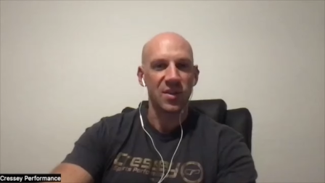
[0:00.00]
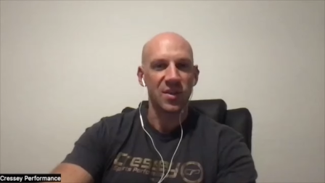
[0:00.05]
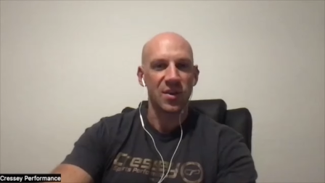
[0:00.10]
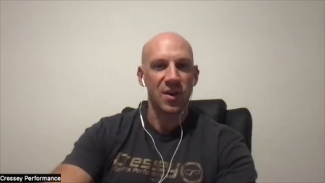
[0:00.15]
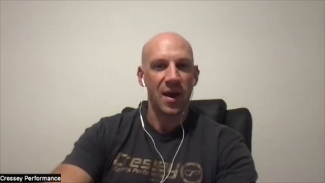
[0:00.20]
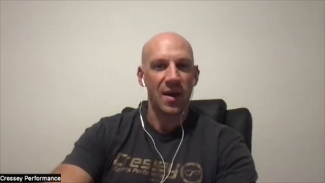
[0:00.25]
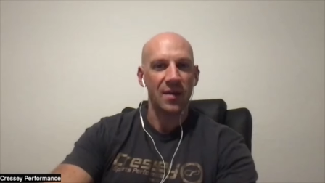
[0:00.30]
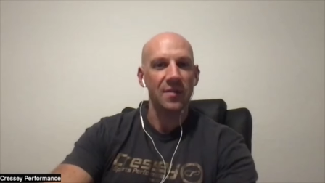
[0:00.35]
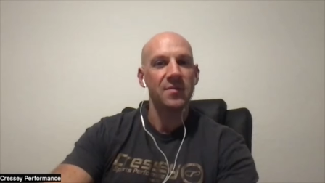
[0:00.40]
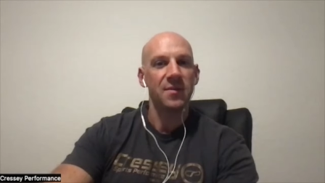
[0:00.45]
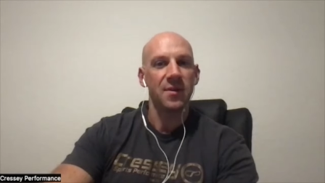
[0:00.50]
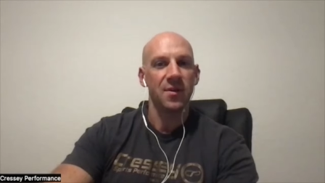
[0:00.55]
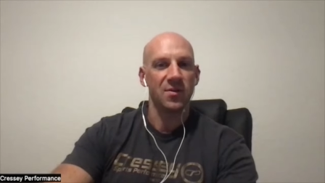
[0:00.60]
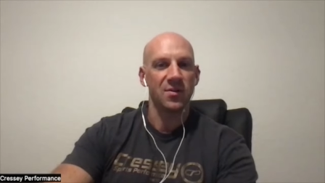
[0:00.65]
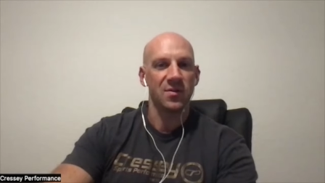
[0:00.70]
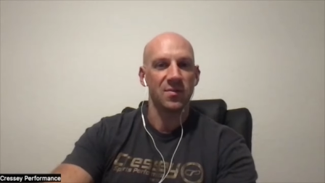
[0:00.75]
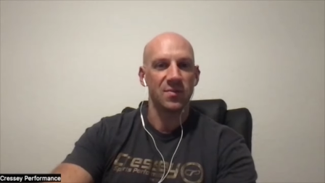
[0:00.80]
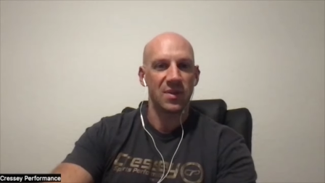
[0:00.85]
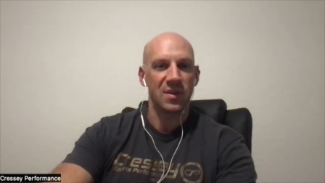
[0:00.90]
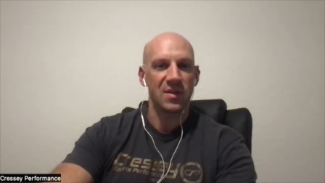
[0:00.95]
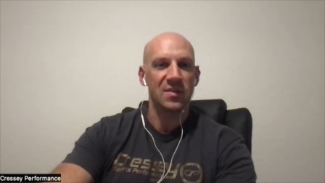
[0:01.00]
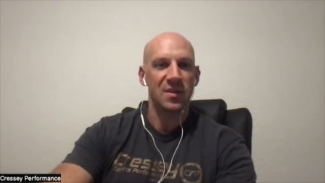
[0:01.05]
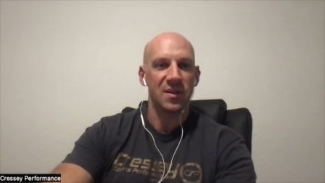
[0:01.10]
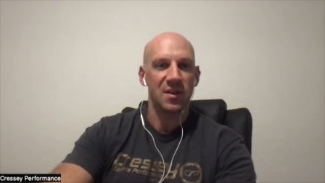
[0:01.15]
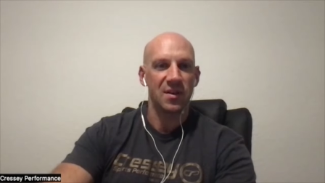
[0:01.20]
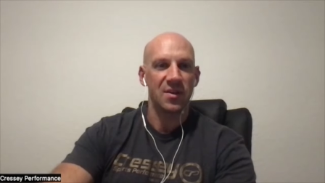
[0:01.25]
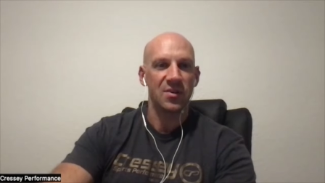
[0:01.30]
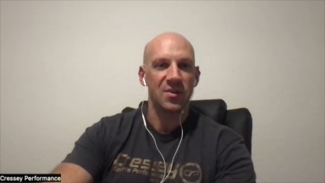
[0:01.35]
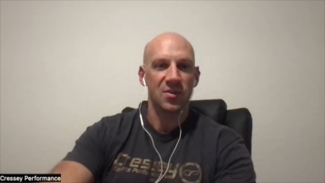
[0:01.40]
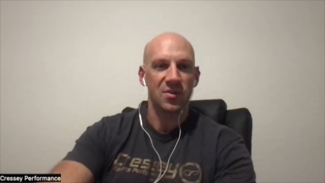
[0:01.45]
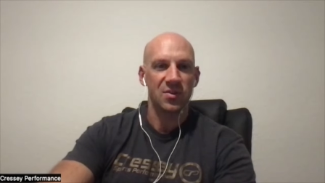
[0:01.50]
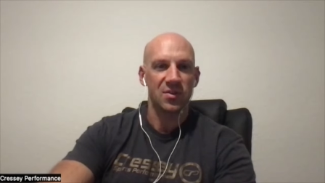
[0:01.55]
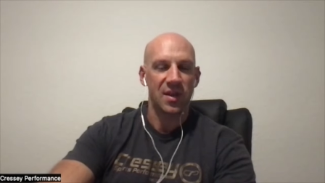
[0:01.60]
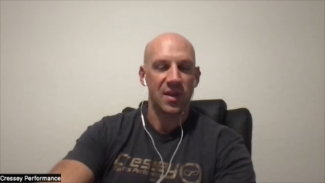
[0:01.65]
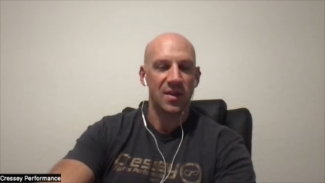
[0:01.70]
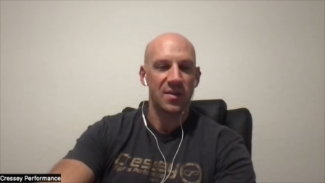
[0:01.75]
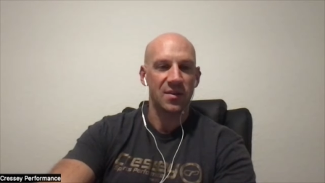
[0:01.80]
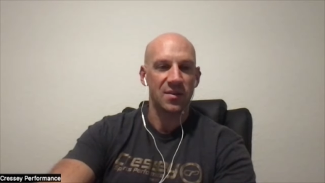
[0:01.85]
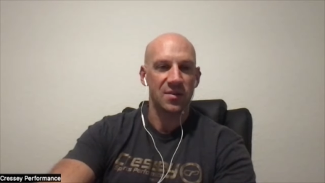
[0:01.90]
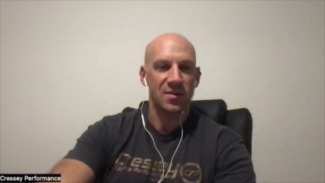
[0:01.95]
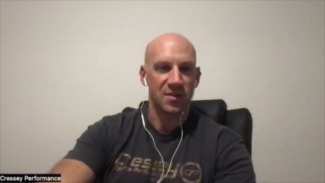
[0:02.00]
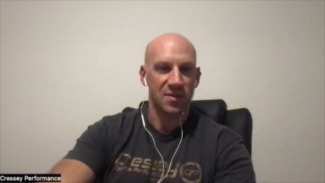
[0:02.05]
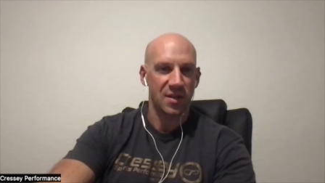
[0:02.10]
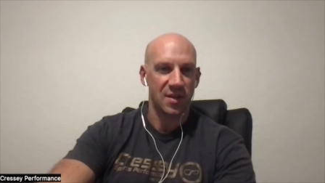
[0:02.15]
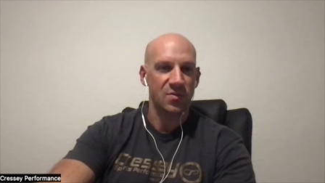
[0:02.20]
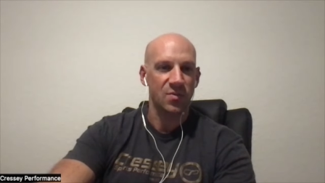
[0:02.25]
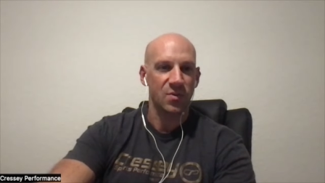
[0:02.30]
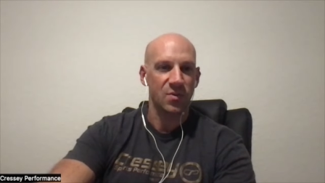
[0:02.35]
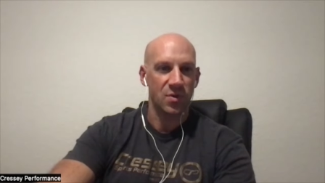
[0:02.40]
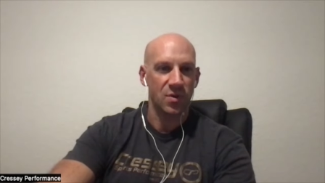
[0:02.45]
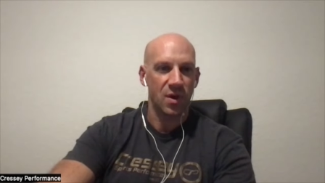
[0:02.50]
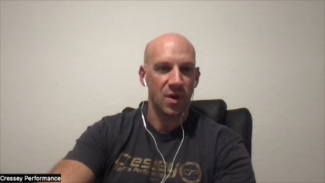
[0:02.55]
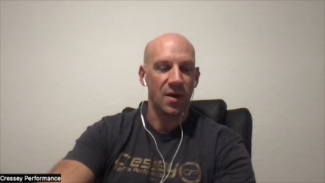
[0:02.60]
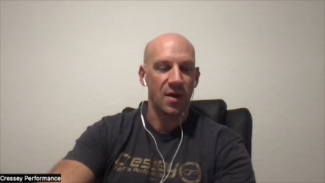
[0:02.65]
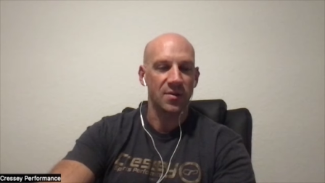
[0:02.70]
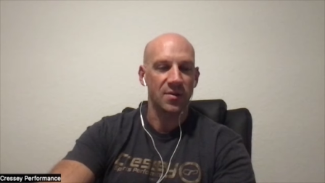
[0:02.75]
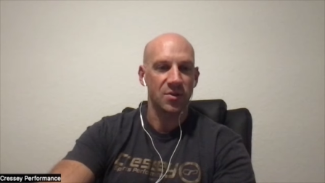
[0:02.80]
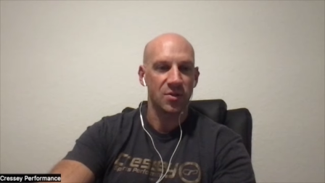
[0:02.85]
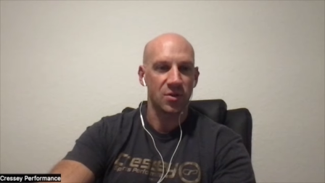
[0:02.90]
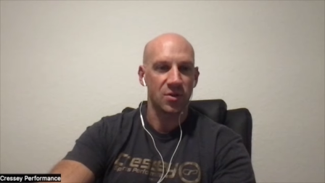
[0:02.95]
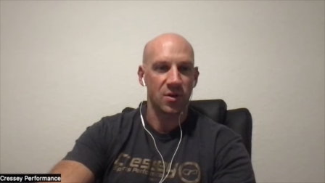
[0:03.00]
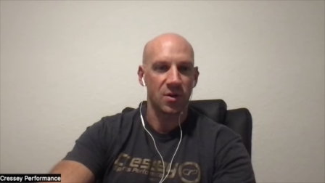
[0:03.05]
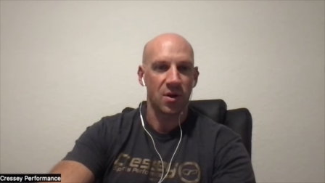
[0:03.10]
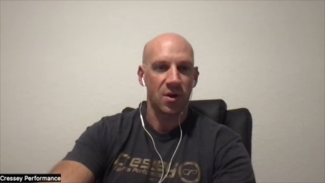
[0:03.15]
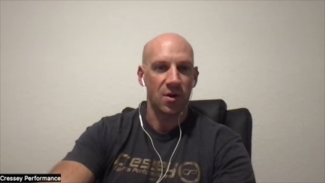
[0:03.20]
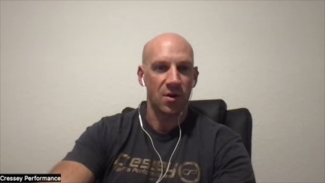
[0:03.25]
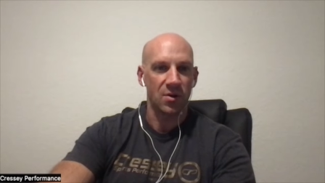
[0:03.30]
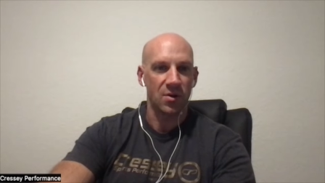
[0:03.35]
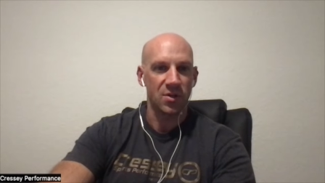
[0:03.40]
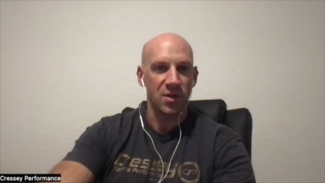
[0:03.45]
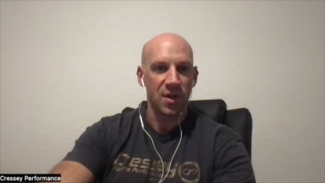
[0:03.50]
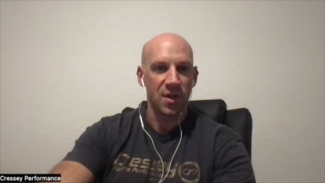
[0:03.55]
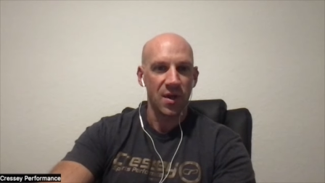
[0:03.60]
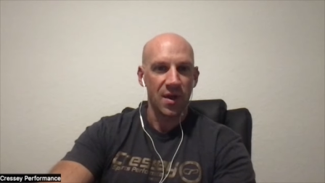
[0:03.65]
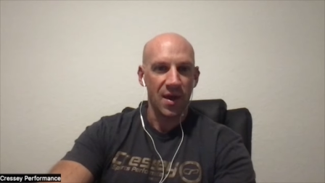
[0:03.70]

like you had, you know, some decent initial set, success when you got to junior college.